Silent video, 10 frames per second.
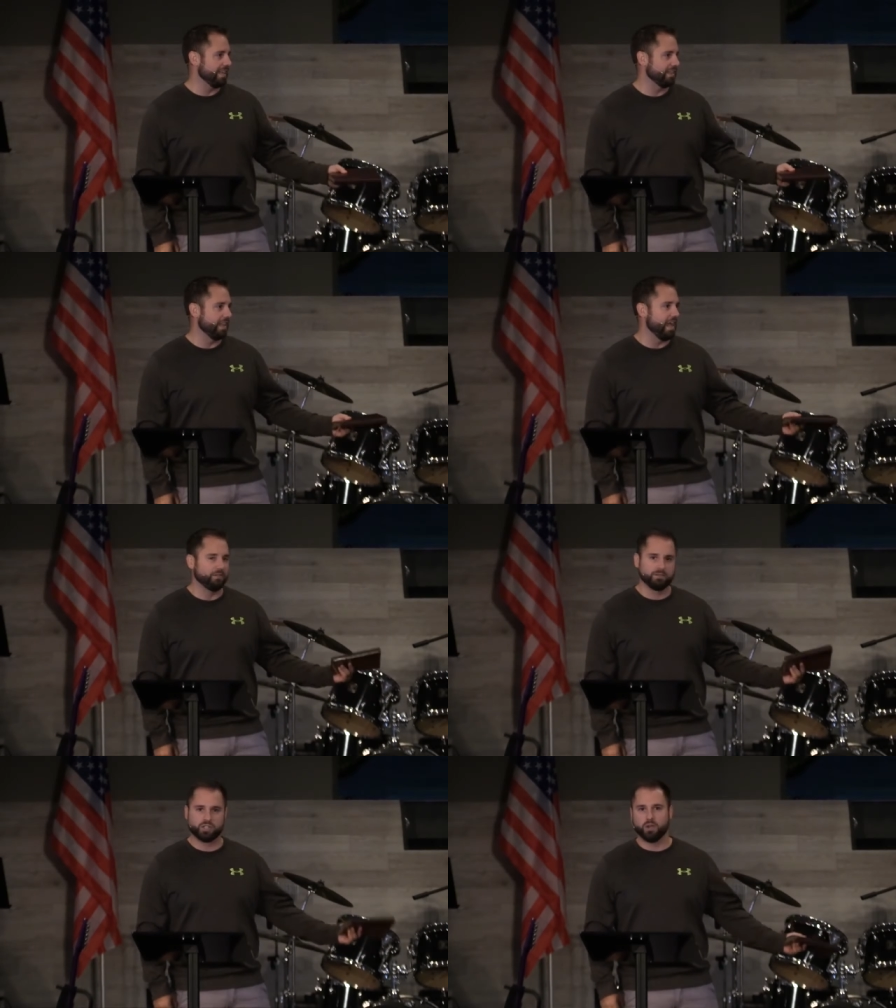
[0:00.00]
at the
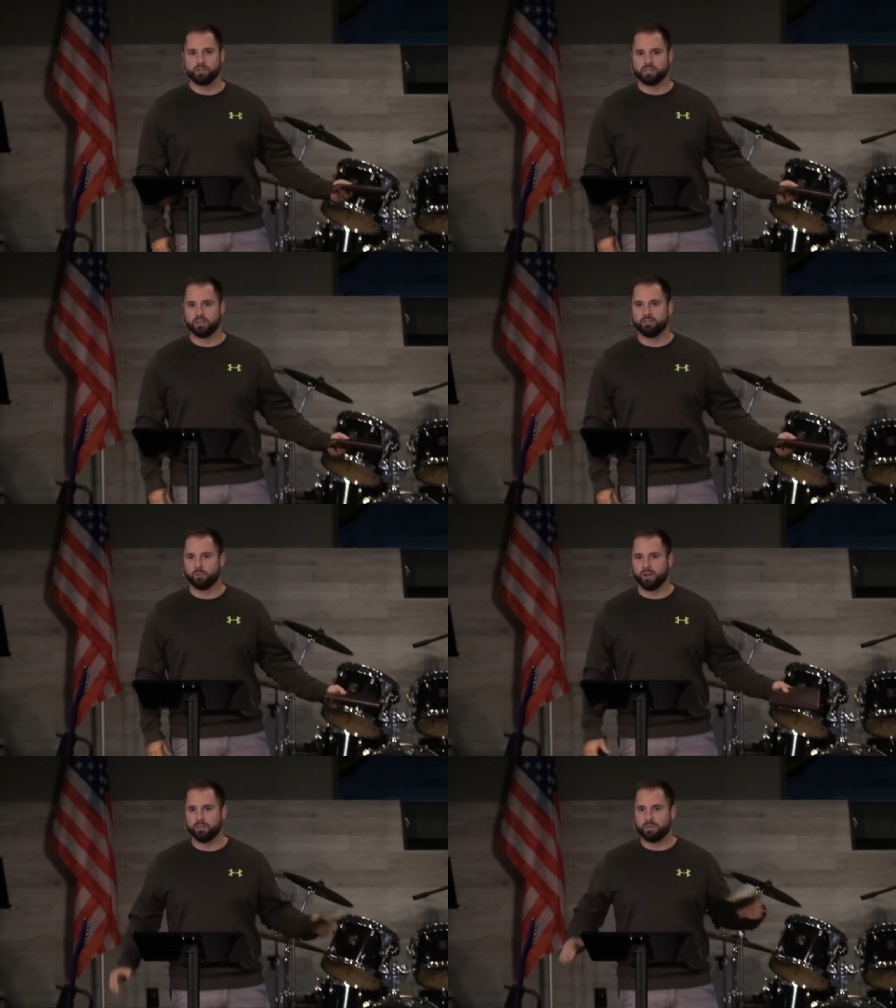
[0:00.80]
life of Joseph,
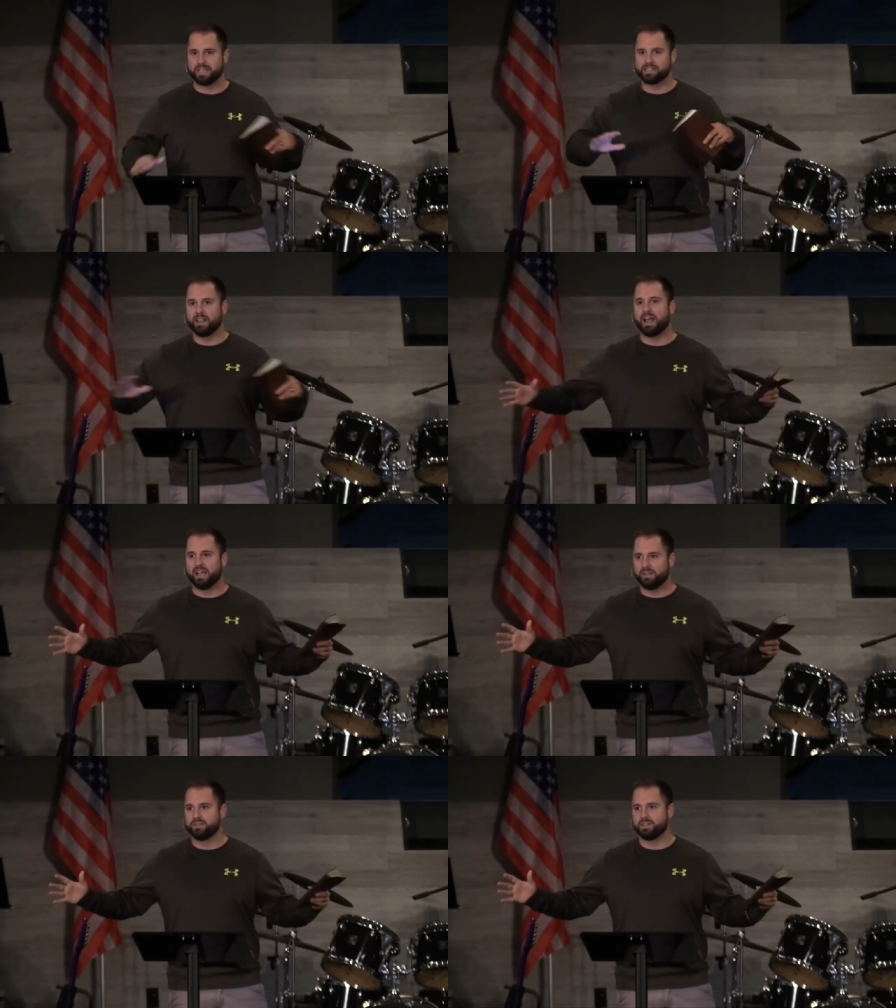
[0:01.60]
one of the best
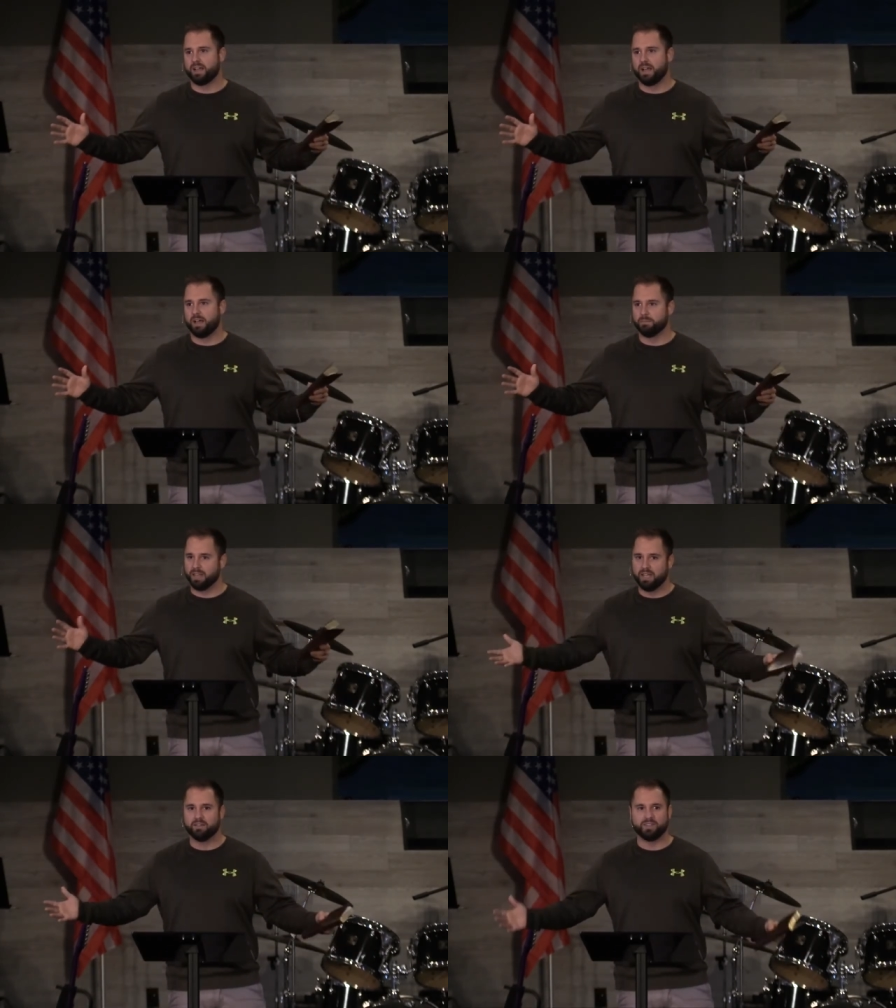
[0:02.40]
lives um,
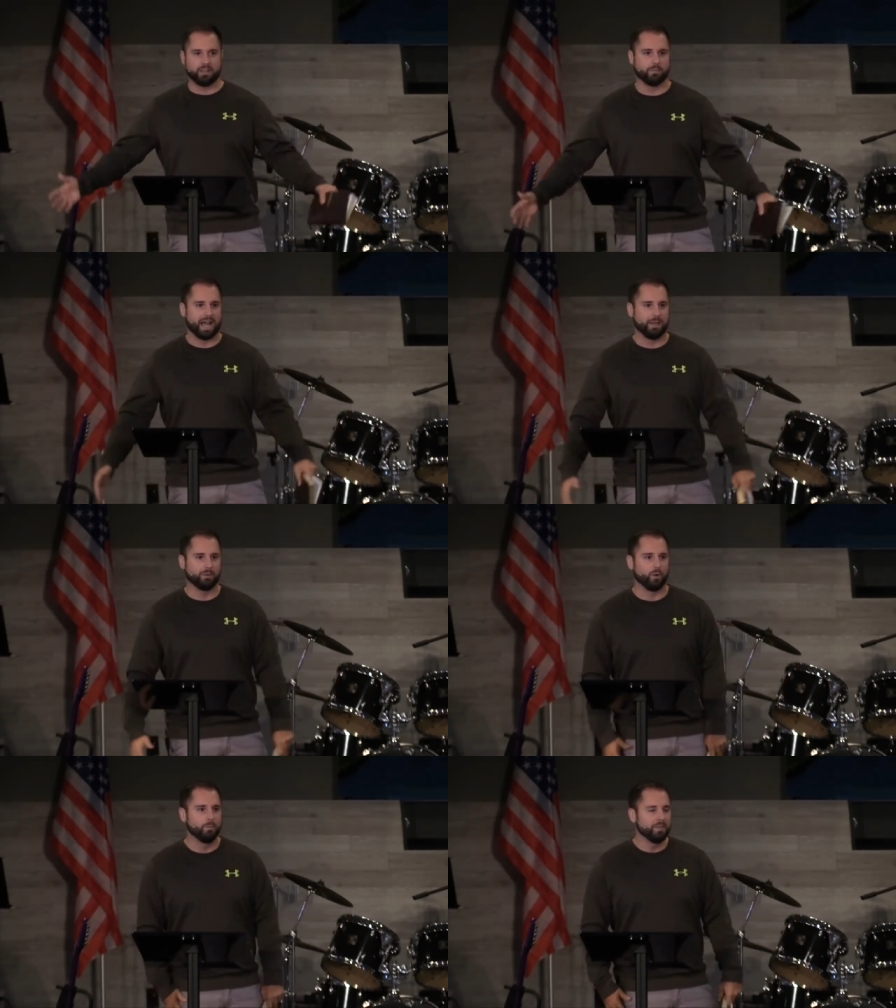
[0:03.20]
lived in the
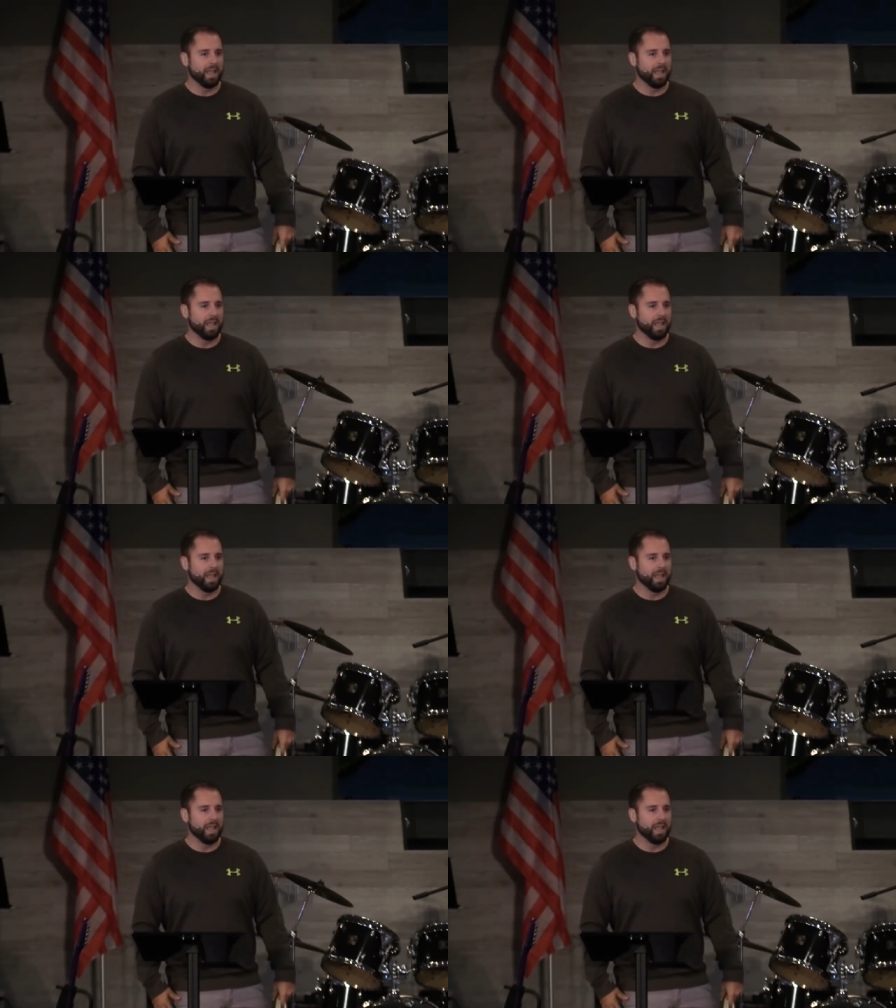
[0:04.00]
Bible,